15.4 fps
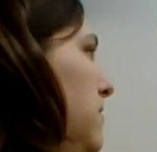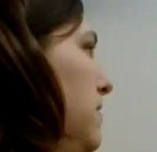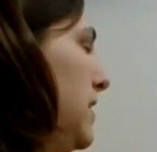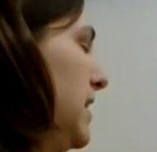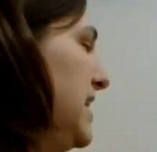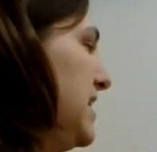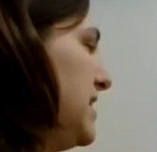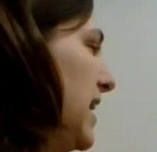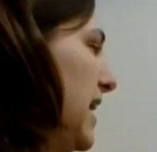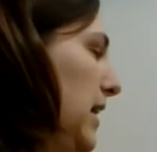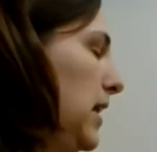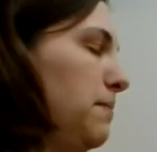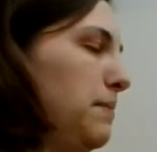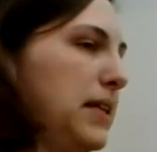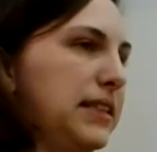these
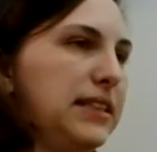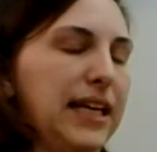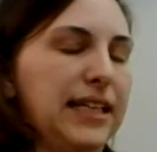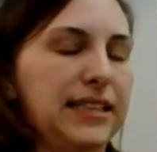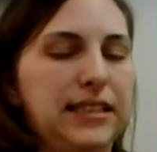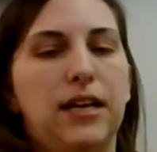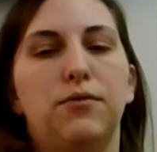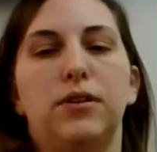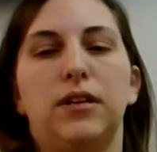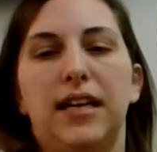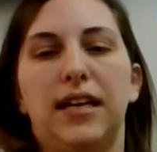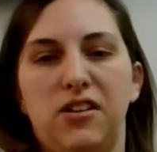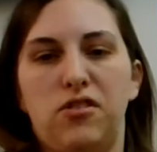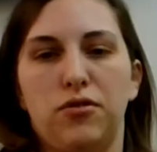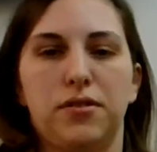elements as they
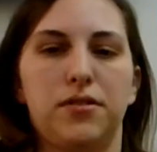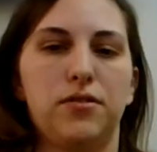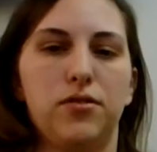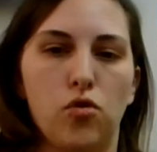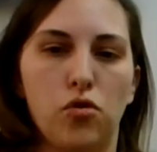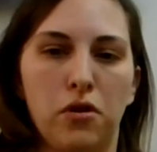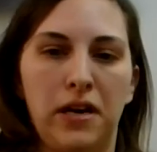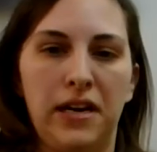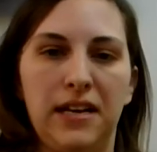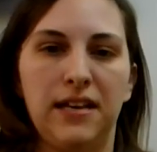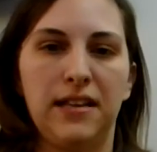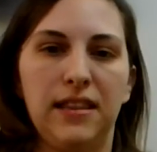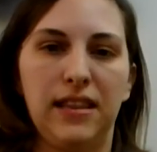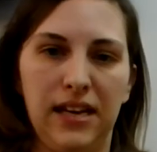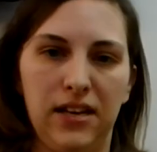relate to a story,
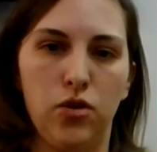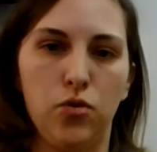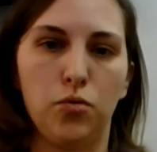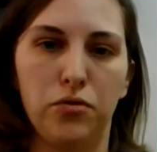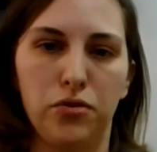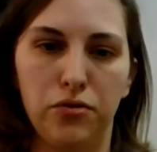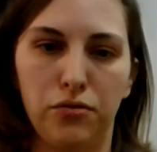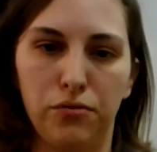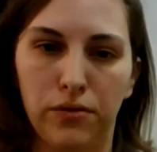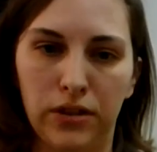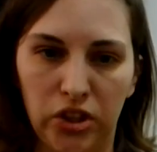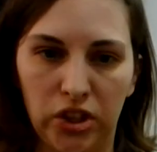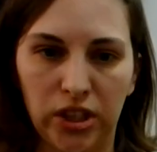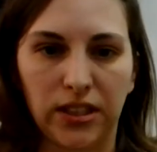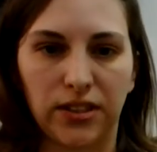then you will do
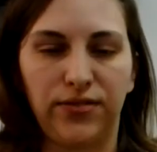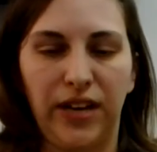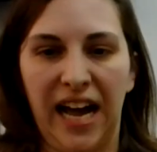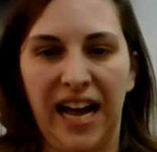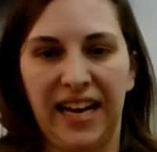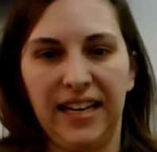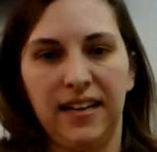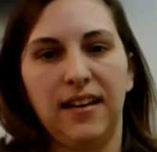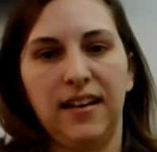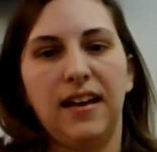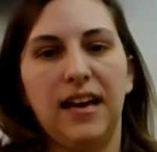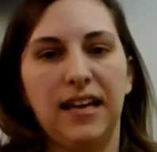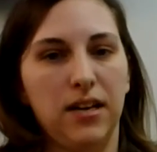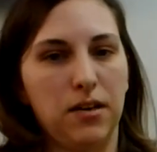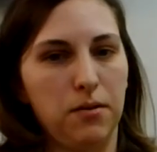just fine
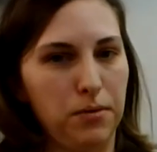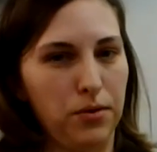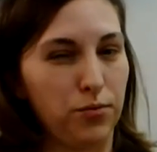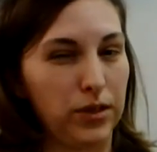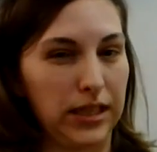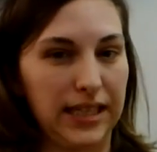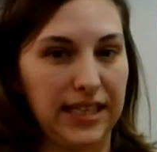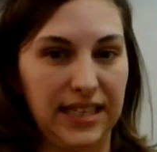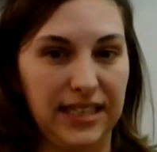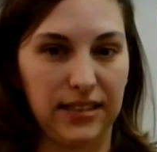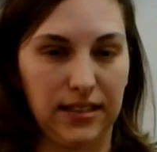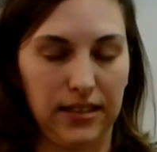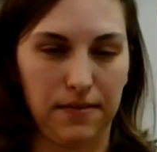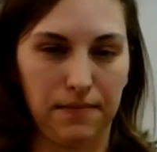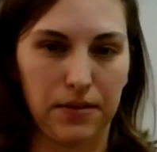and it'll be really
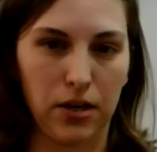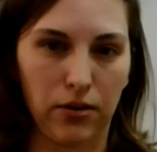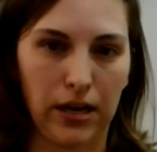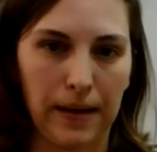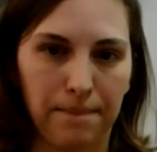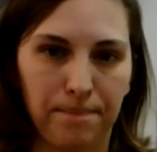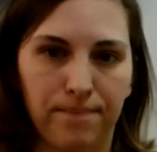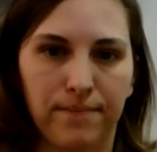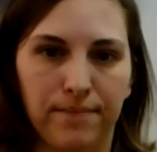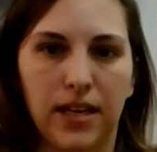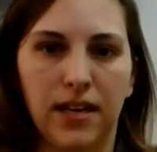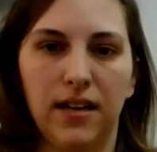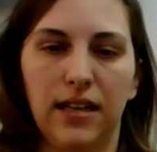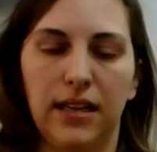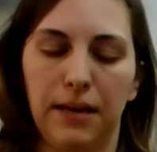easy, okay?
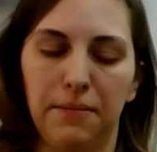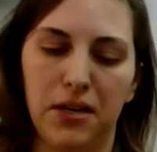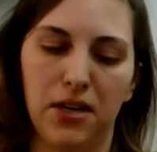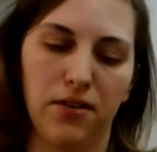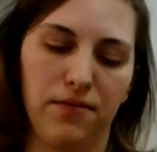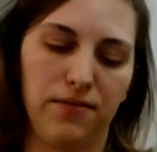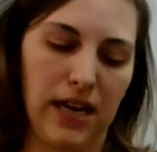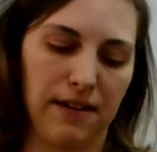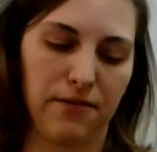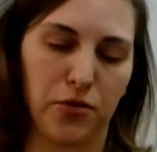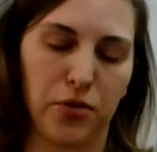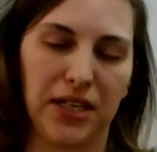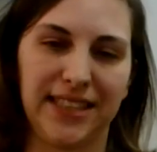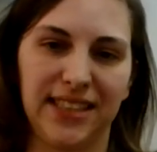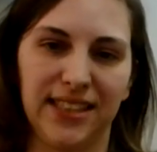Let me know if you have
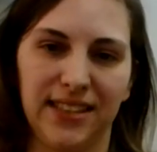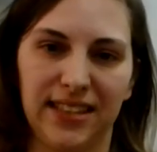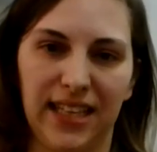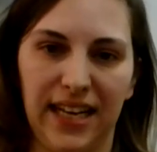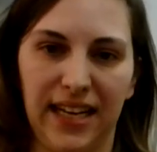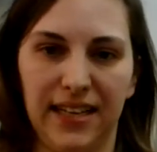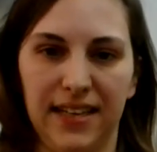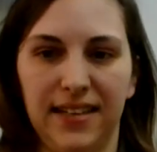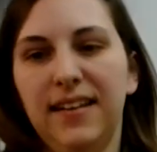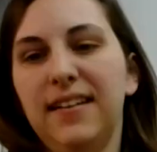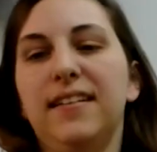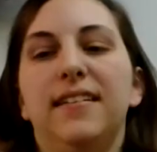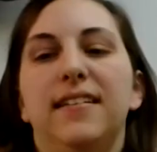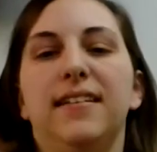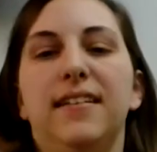questions and
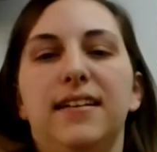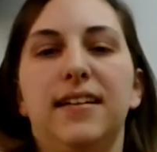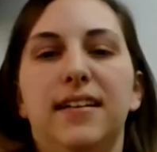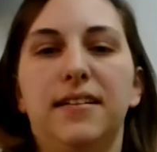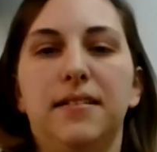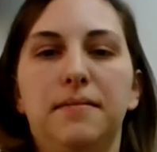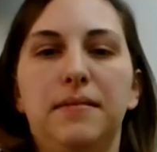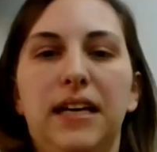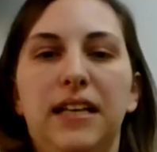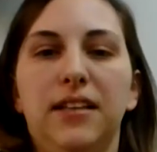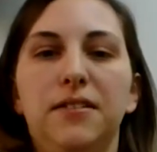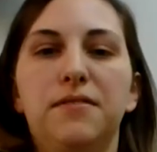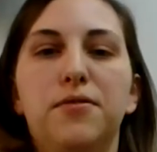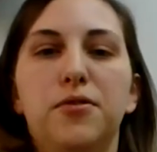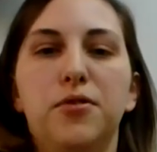um, I
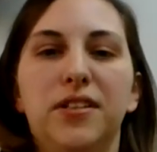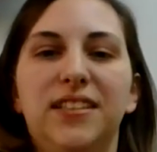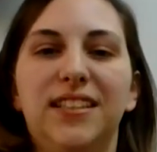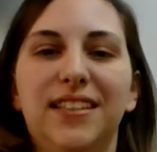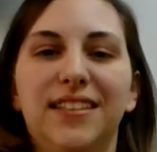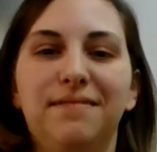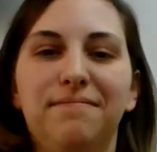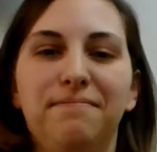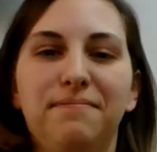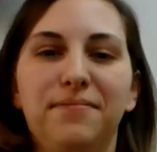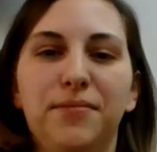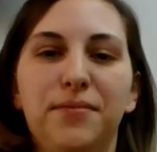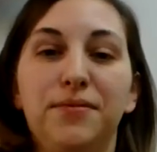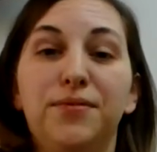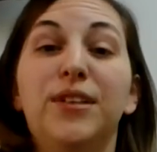look forward to
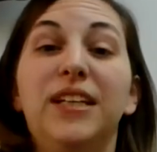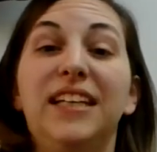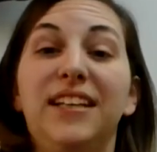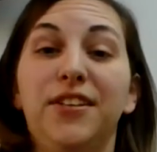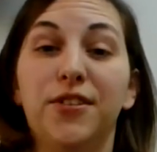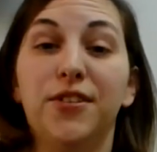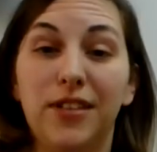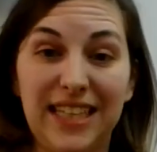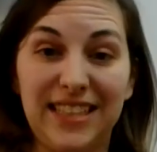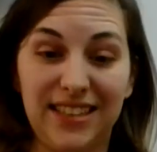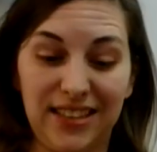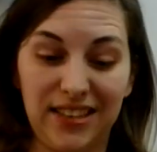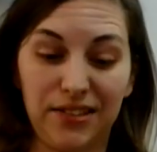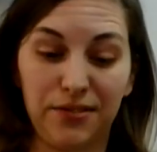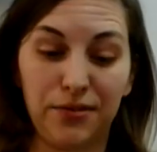reading your
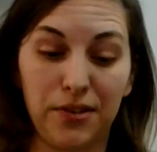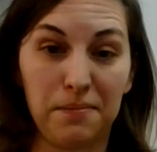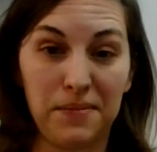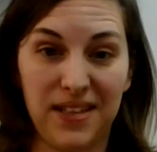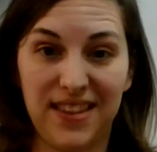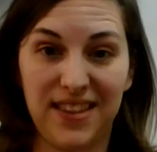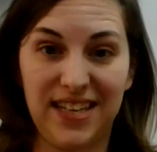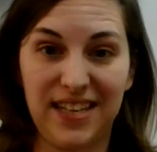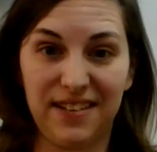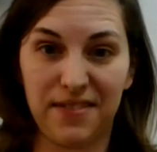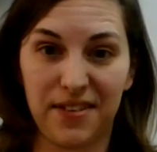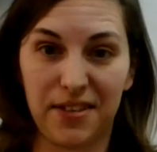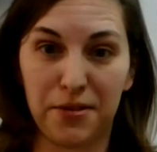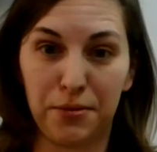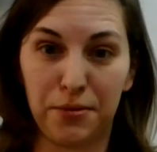lessons from the
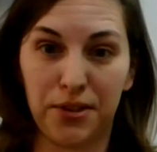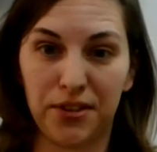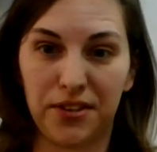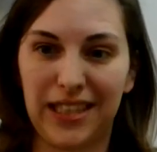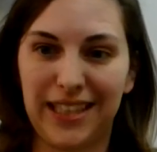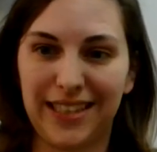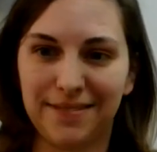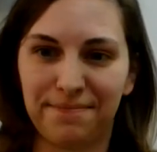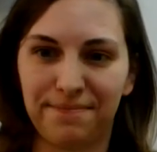difficult journey.